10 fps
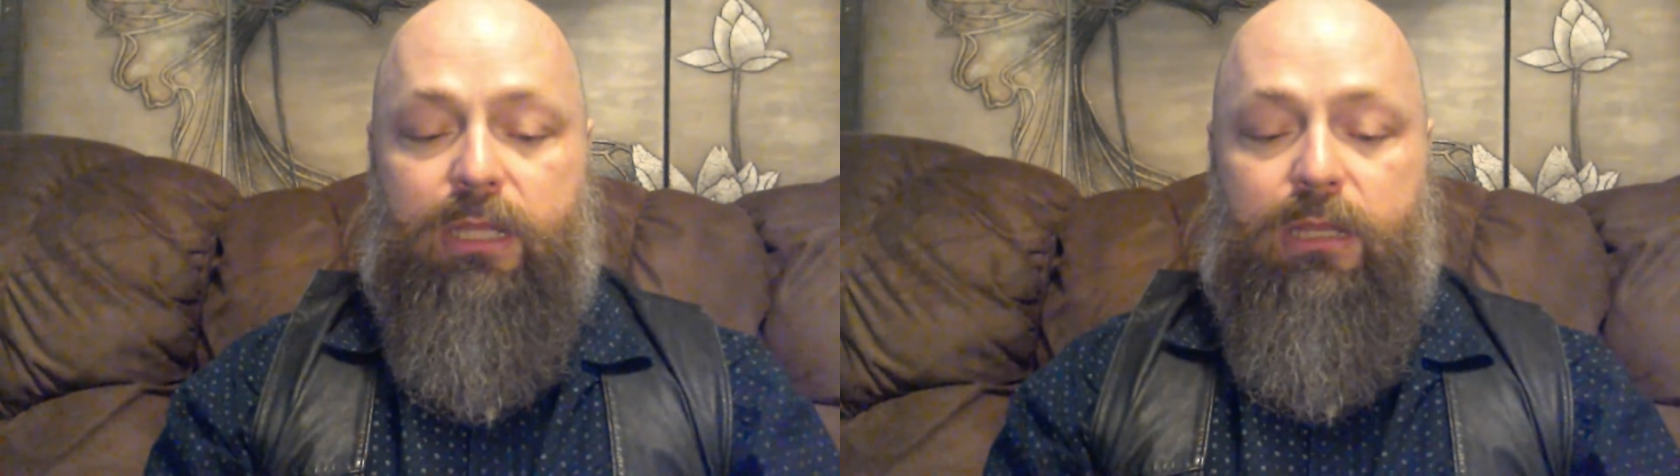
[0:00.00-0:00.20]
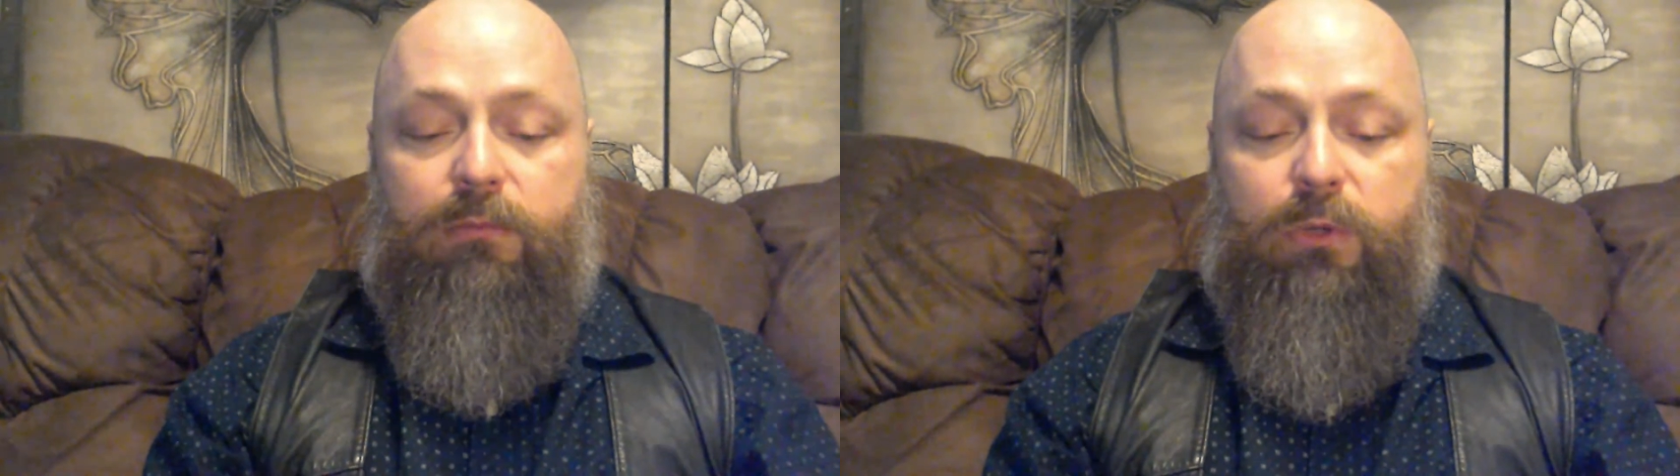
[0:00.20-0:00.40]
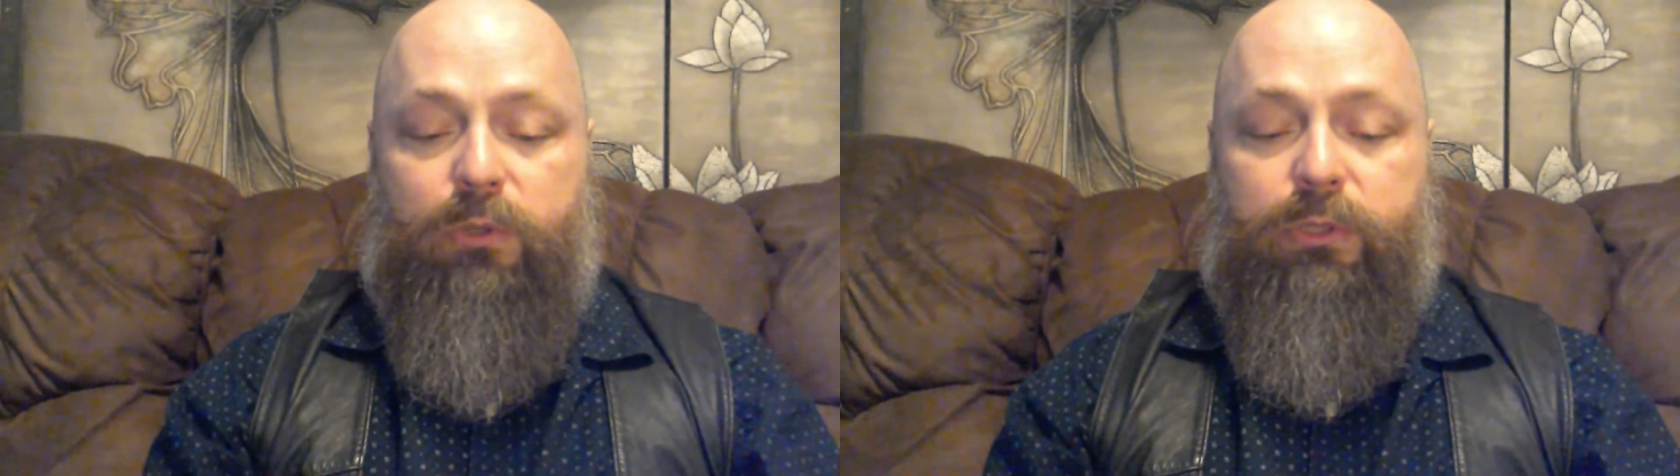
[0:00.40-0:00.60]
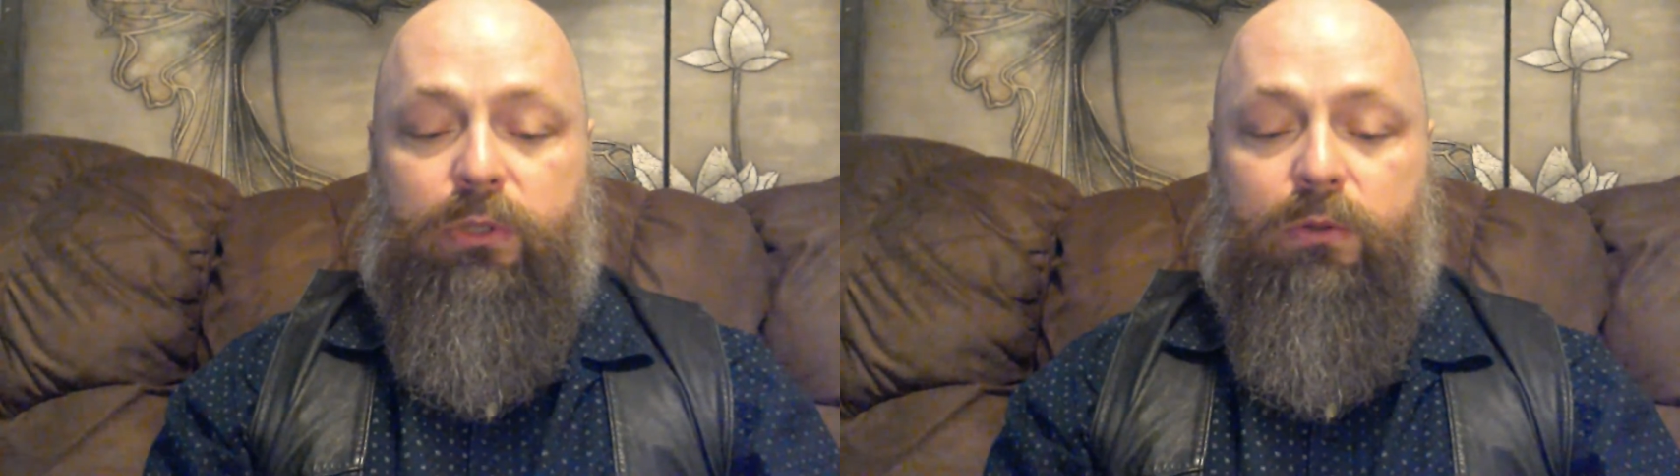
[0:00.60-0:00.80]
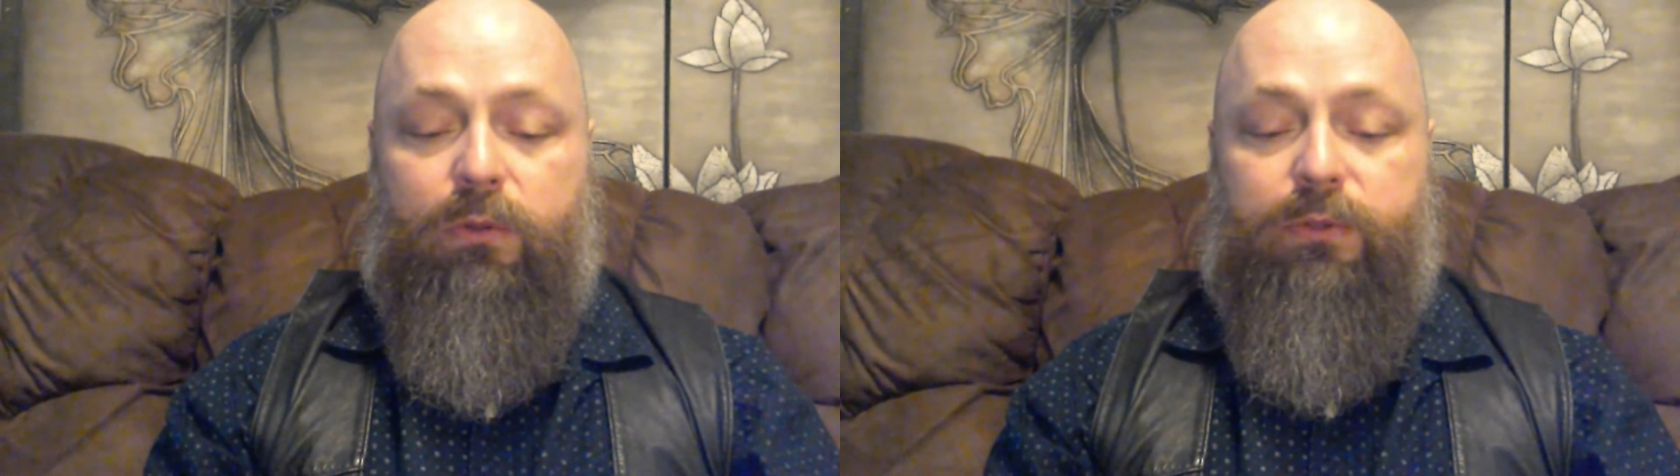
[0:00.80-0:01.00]
Most
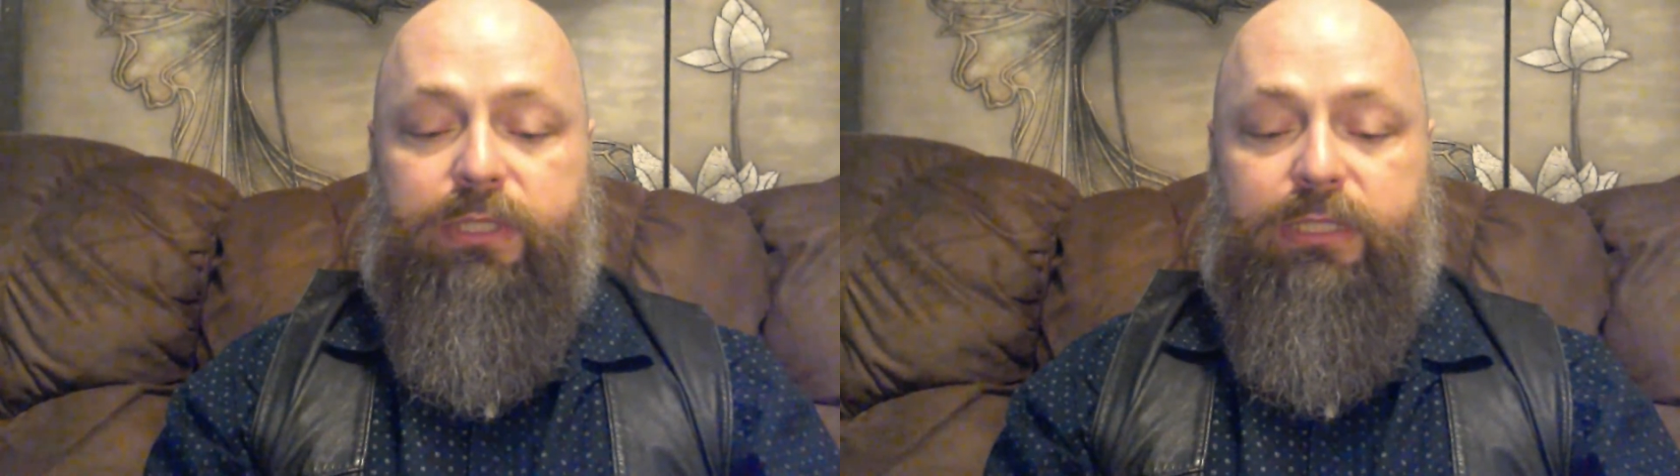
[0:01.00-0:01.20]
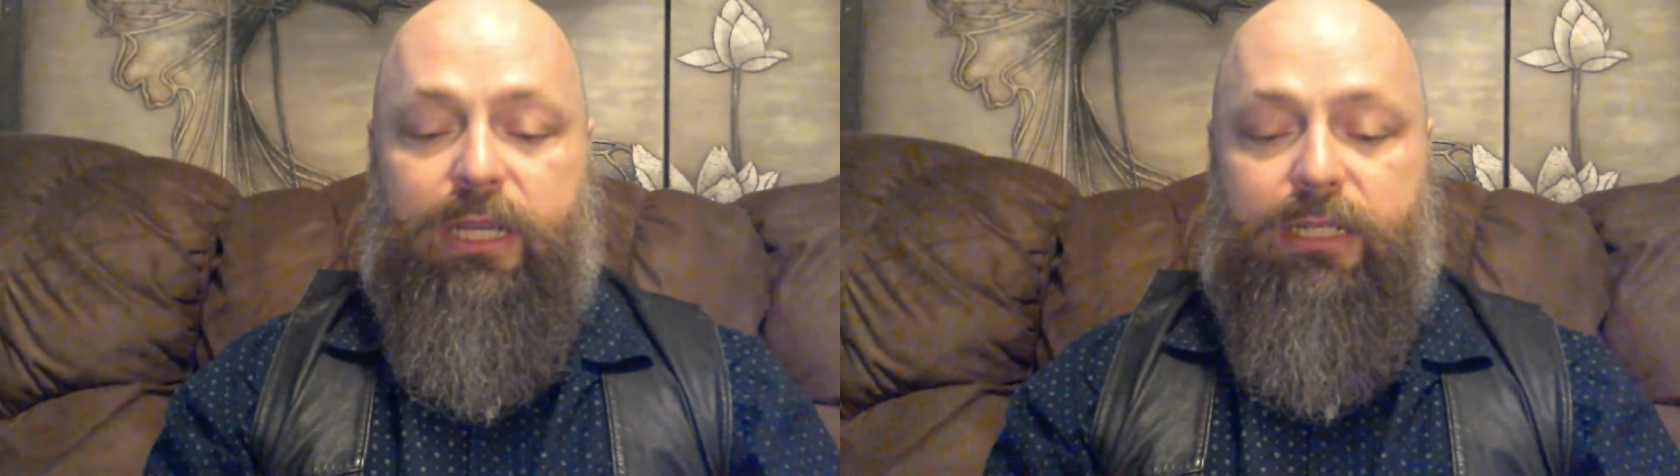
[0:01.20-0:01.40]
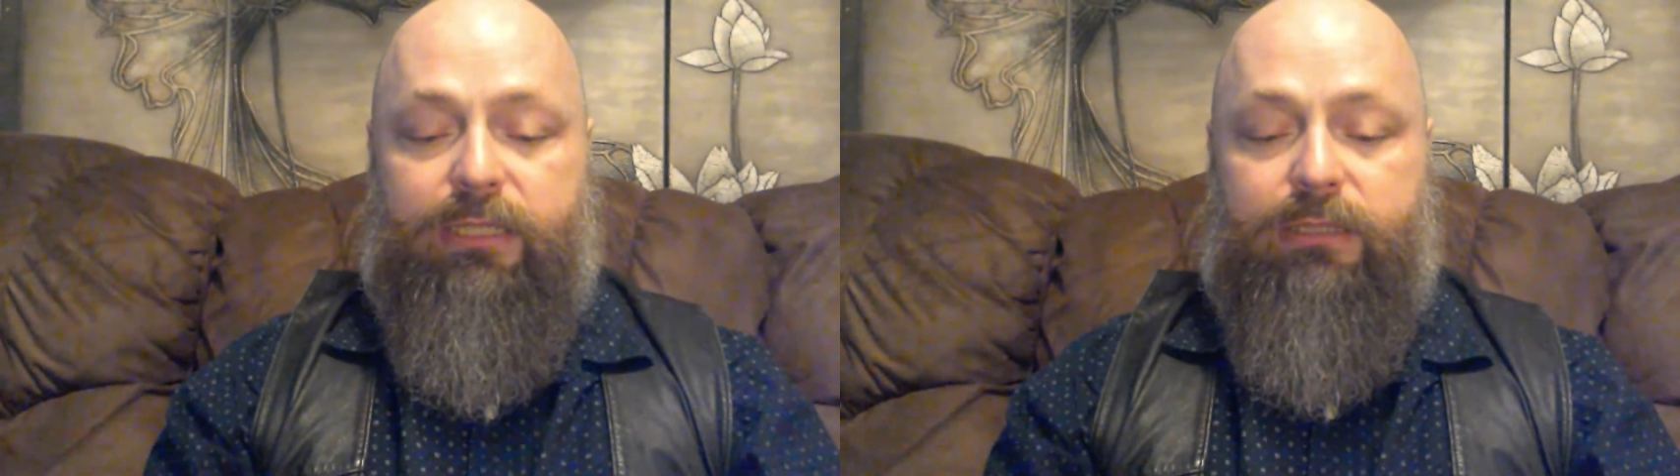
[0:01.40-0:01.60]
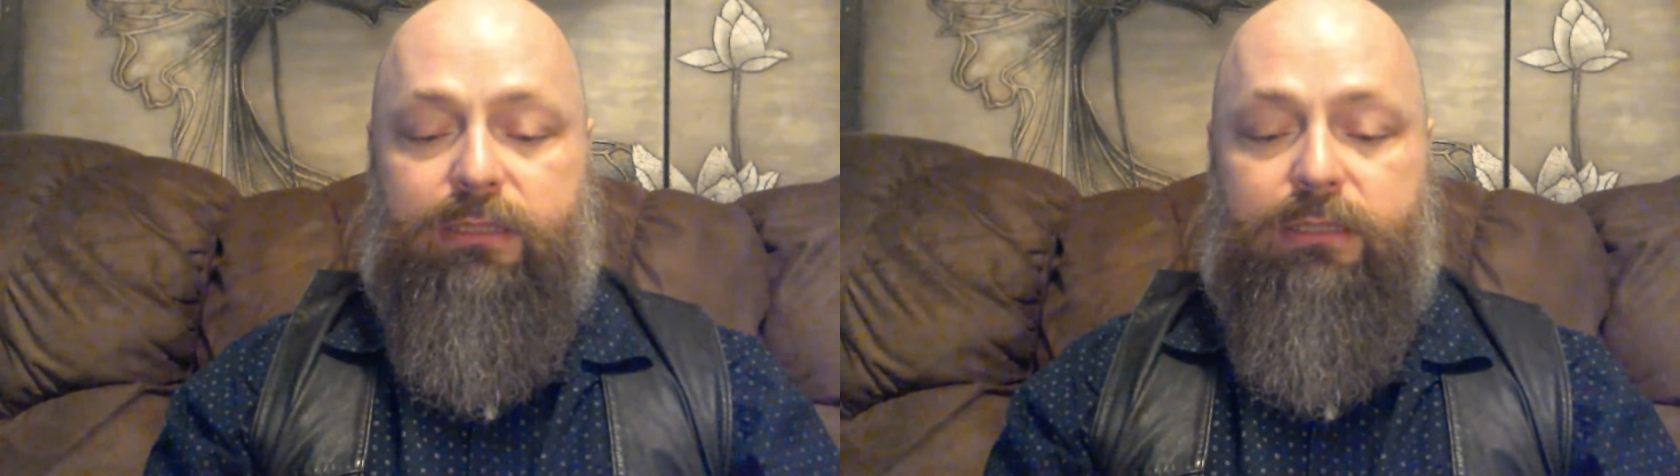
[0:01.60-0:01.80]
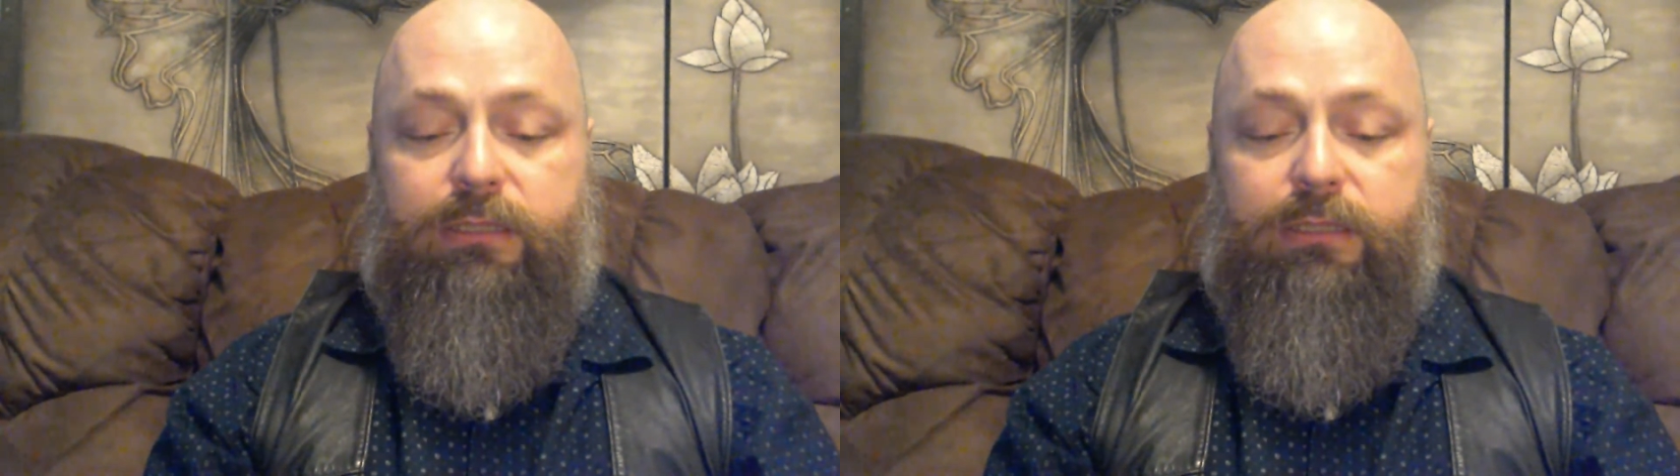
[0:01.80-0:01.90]
hold the silence